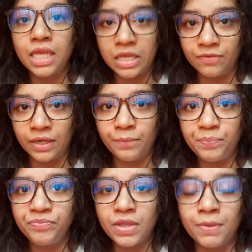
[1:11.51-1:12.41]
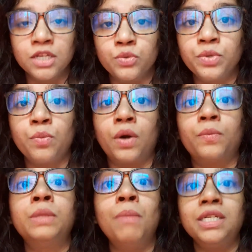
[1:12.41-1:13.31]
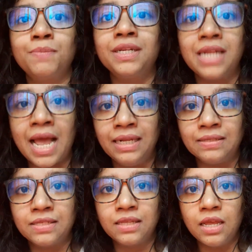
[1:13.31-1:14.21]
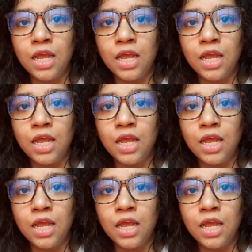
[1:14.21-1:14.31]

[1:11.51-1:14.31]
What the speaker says: even because we work with multiple clients.